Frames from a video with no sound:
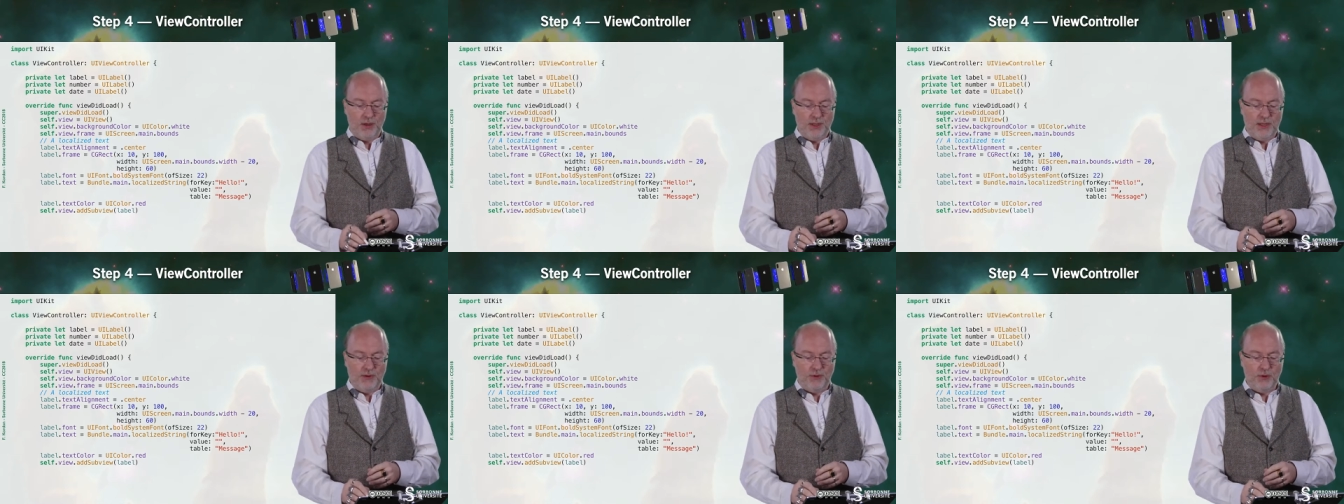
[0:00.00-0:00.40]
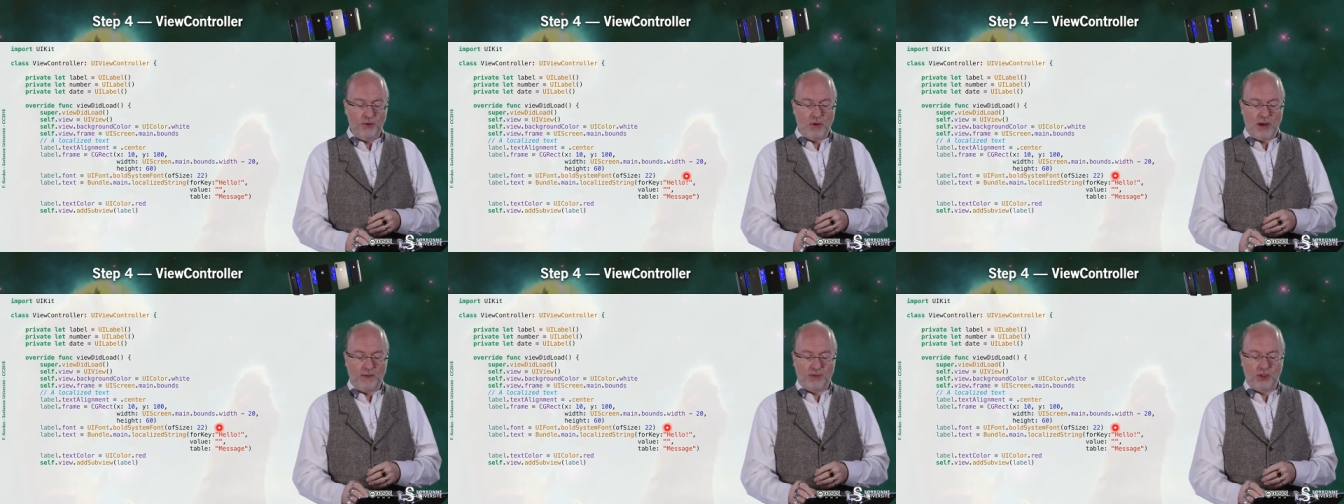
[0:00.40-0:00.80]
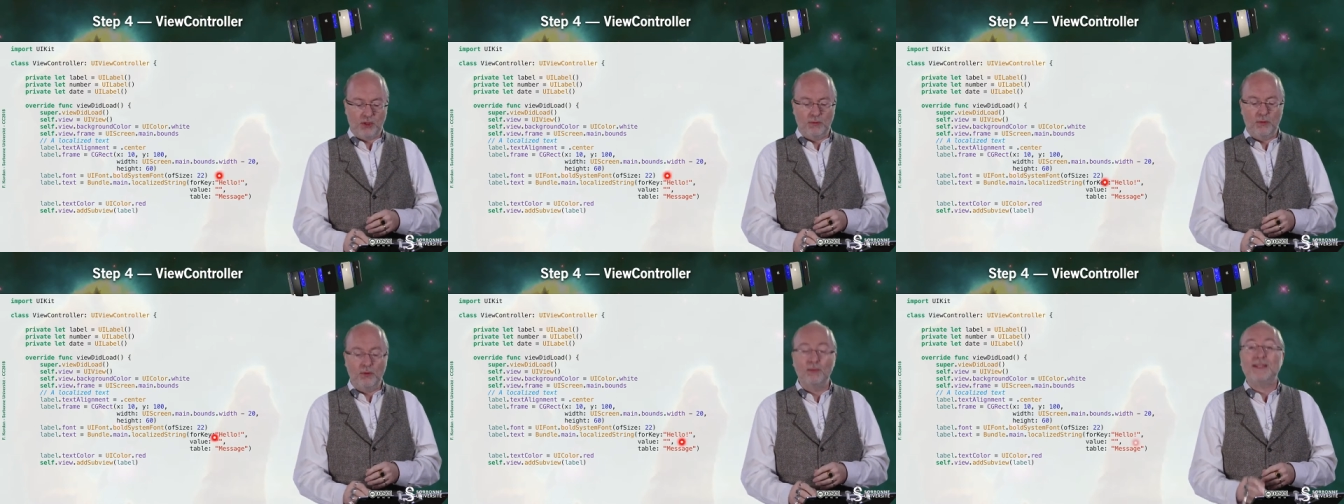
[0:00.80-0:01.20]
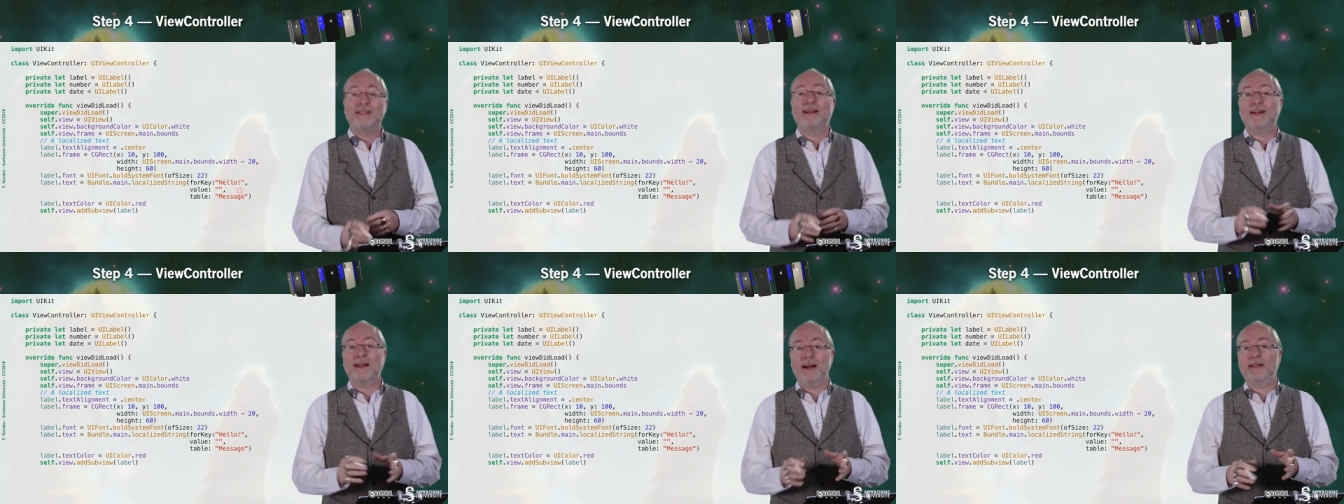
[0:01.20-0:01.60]
if you have some
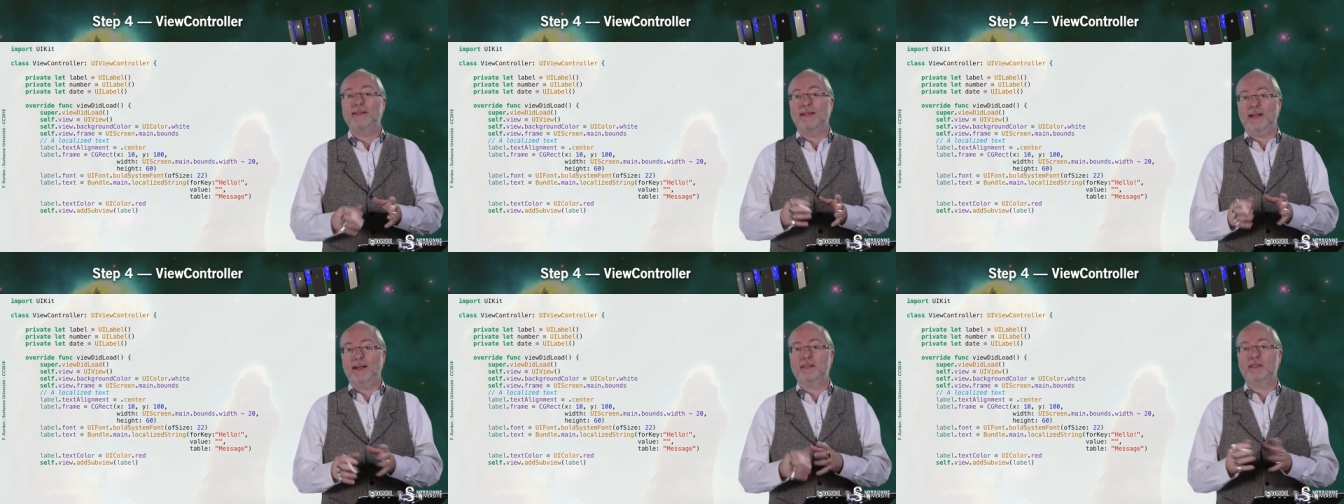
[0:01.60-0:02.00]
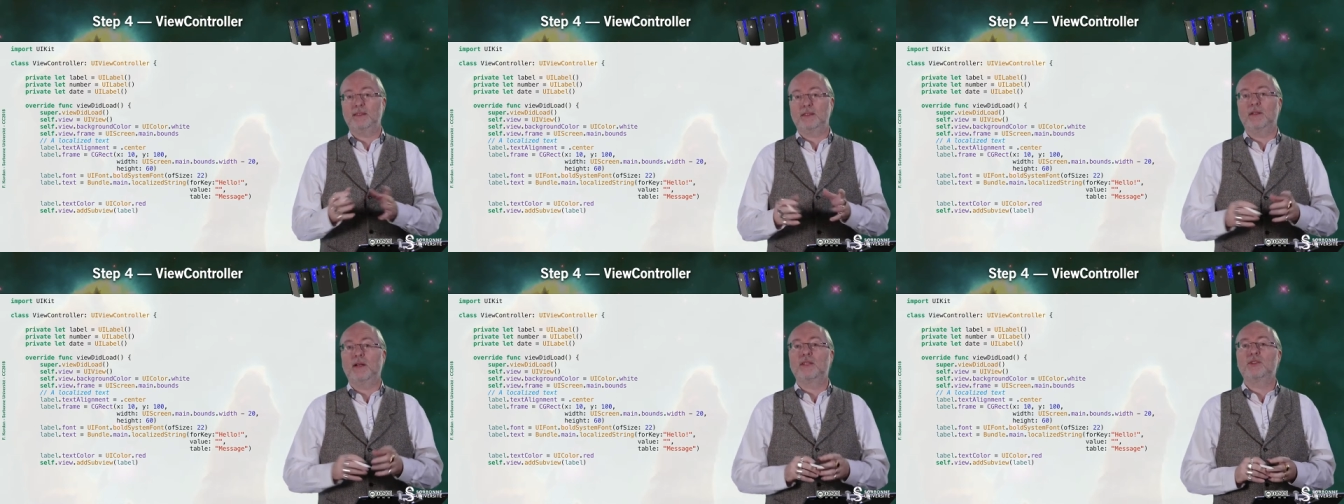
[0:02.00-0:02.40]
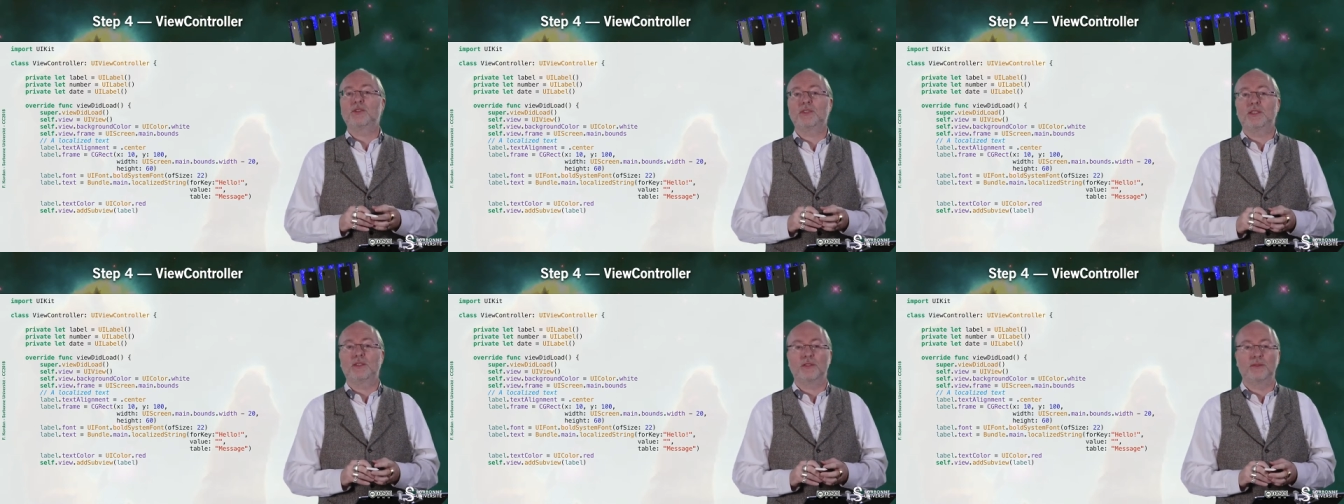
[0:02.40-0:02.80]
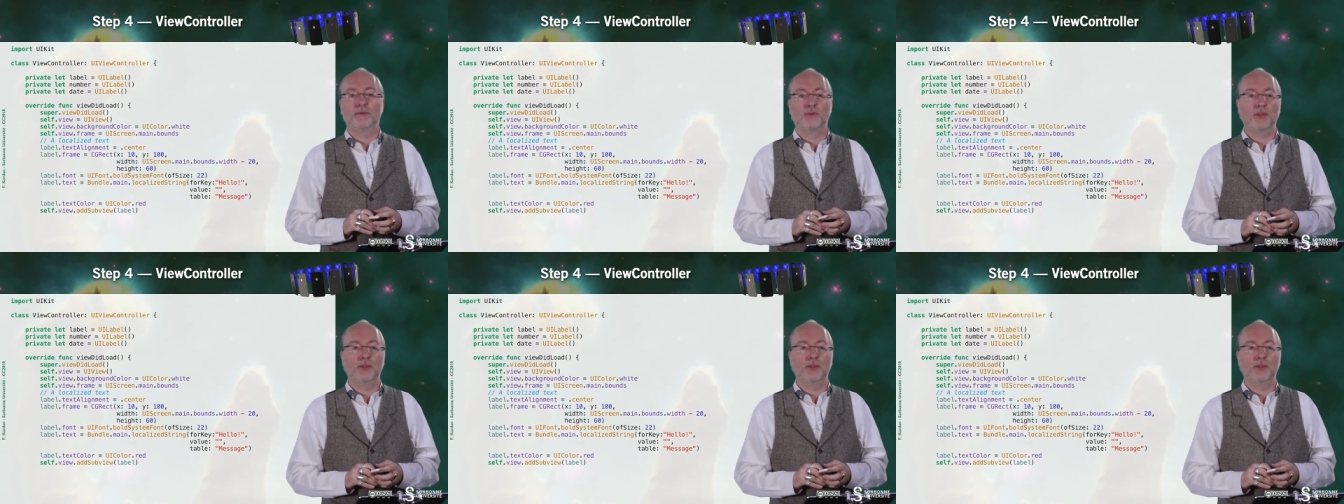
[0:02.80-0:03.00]
meta characters uh, associated.